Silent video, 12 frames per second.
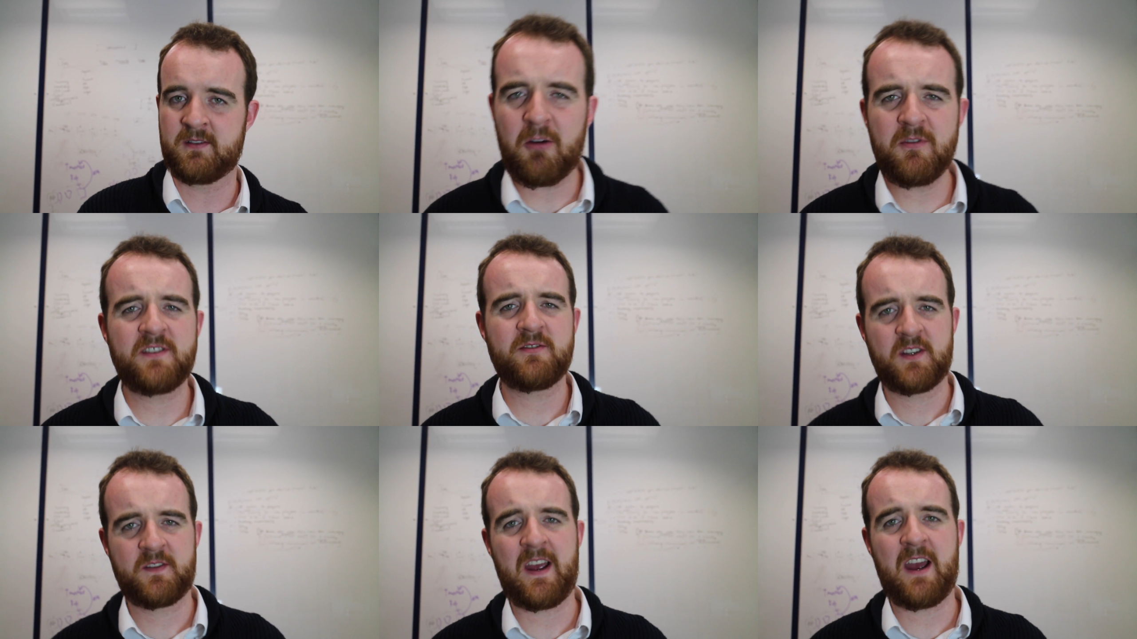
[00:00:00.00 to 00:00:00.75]
Our research
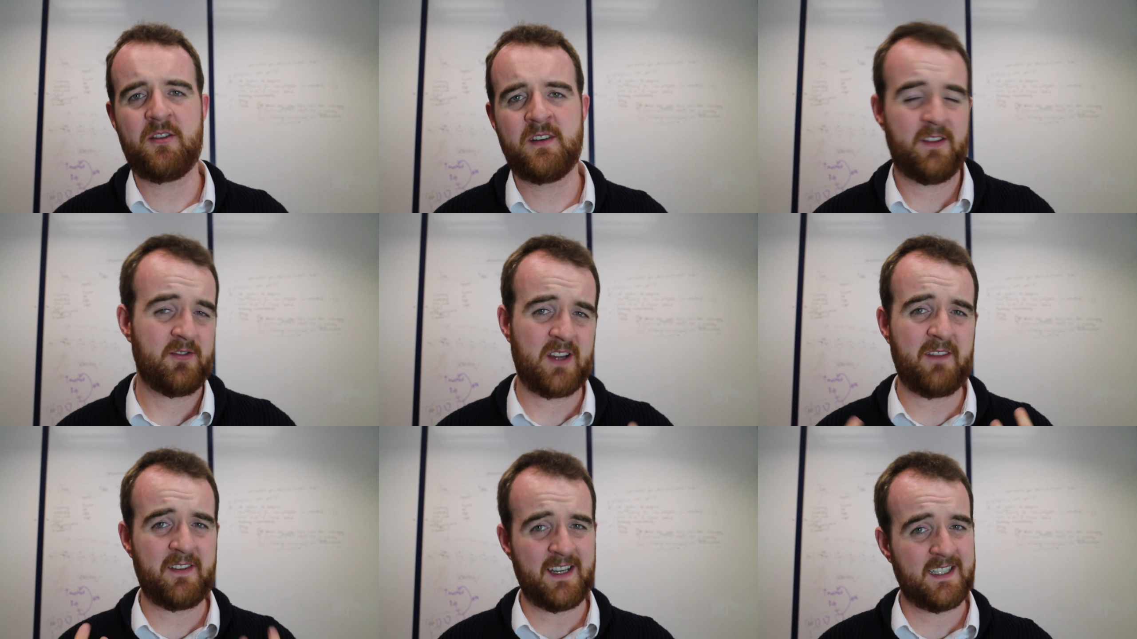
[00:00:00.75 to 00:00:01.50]
has found that there's
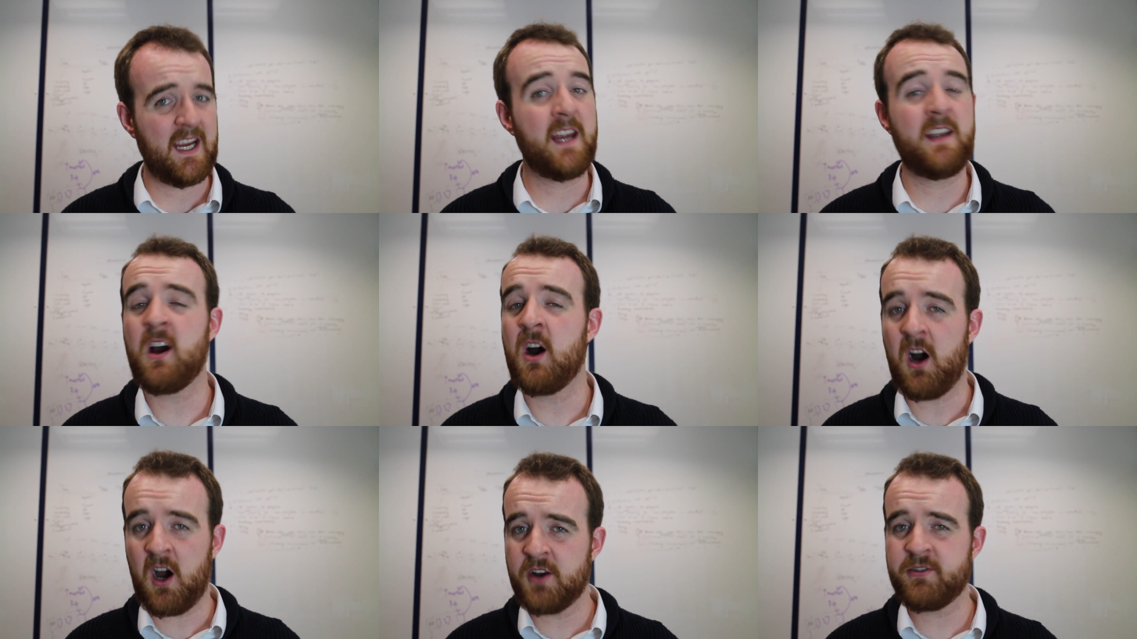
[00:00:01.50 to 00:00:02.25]
often a 10,
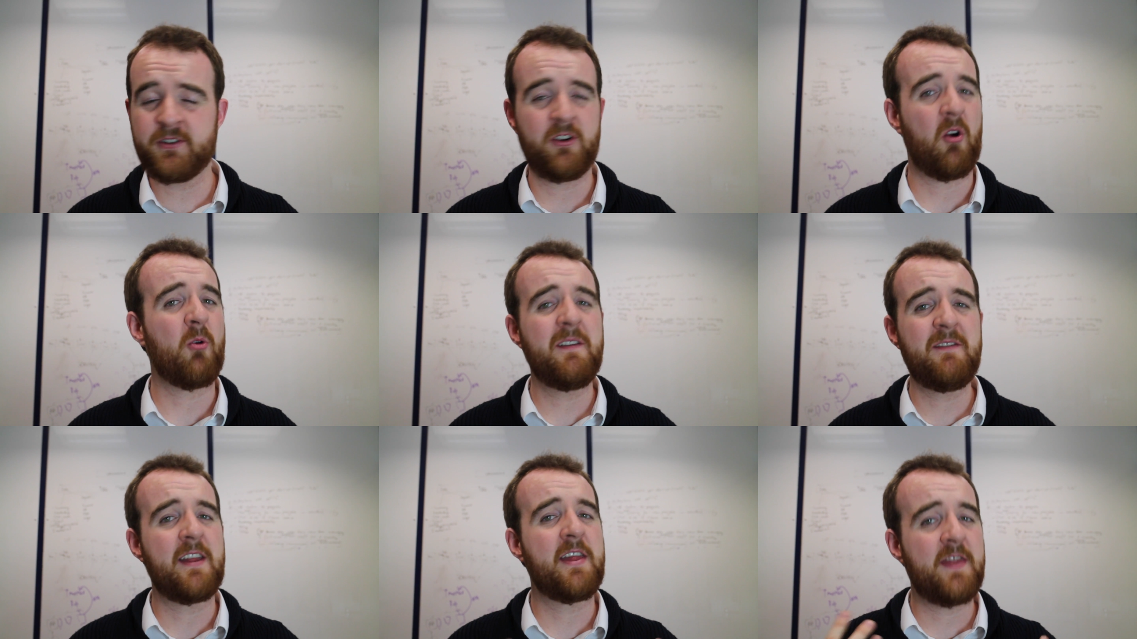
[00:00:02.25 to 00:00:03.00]
100, or
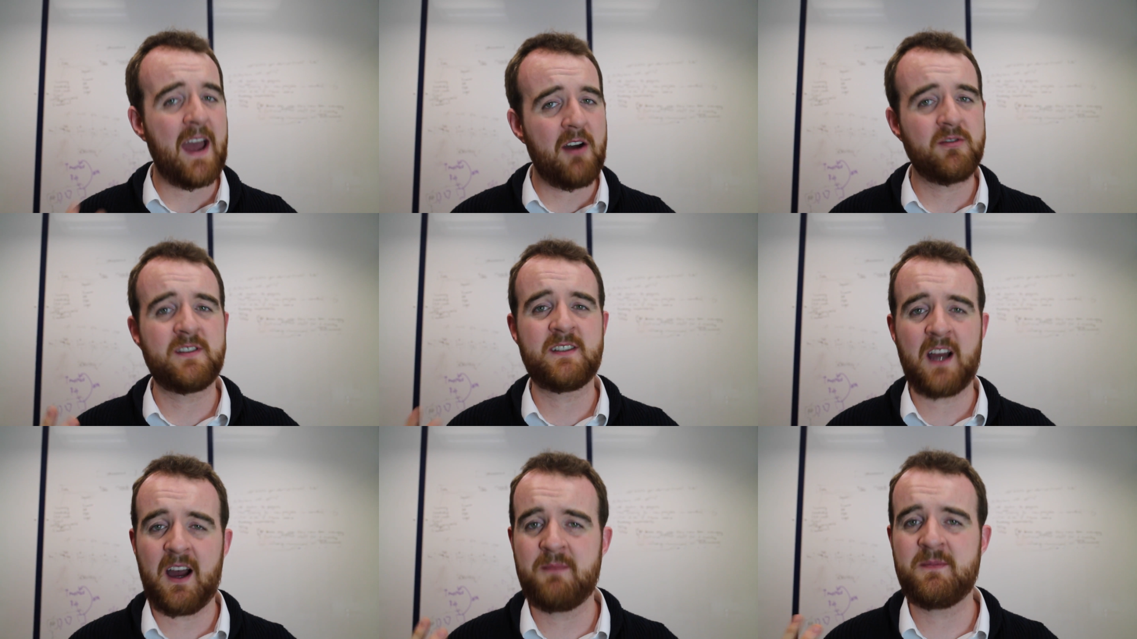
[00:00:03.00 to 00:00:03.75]
even 1,000
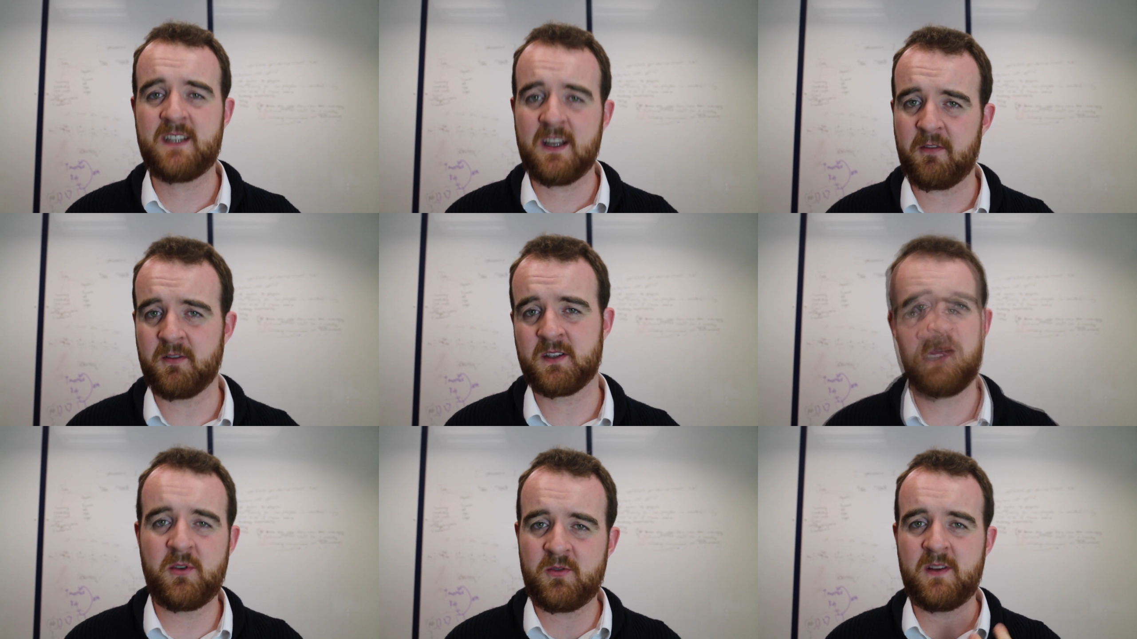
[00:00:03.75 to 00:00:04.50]
times difference
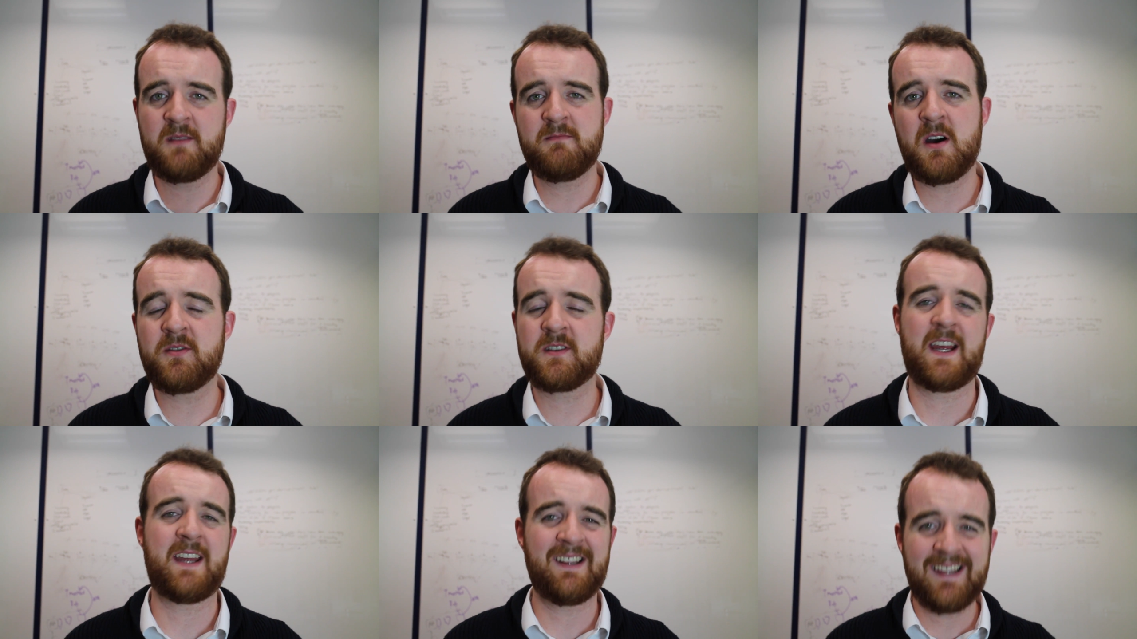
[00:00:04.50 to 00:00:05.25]
between the
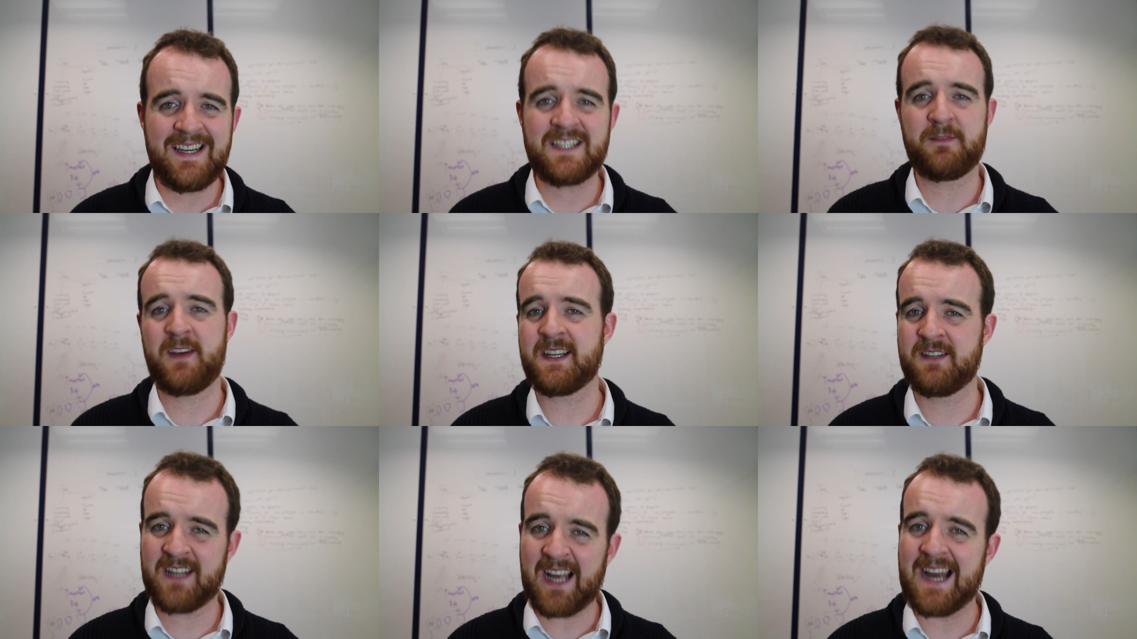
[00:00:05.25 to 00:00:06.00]
most and the least
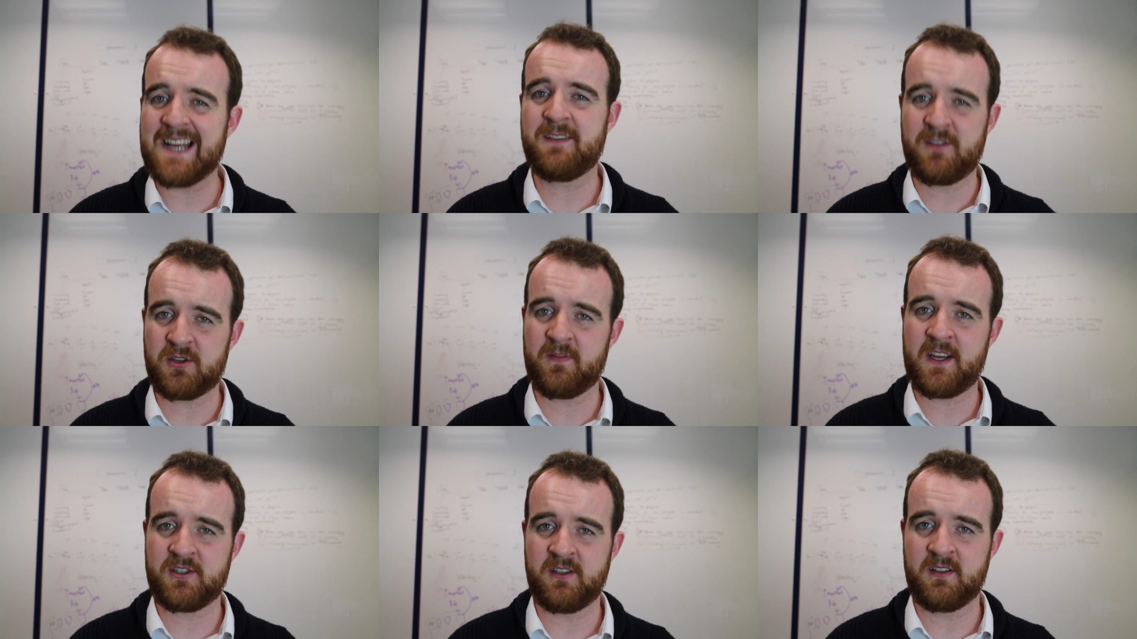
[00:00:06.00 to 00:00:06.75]
effective kinds of
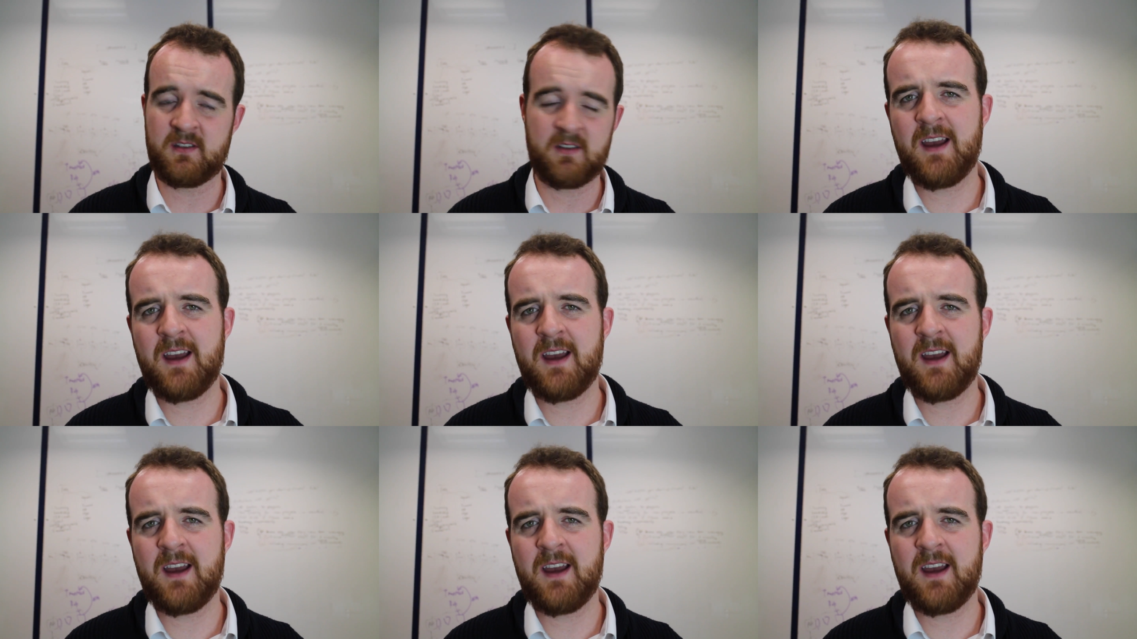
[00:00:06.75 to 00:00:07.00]
interventions.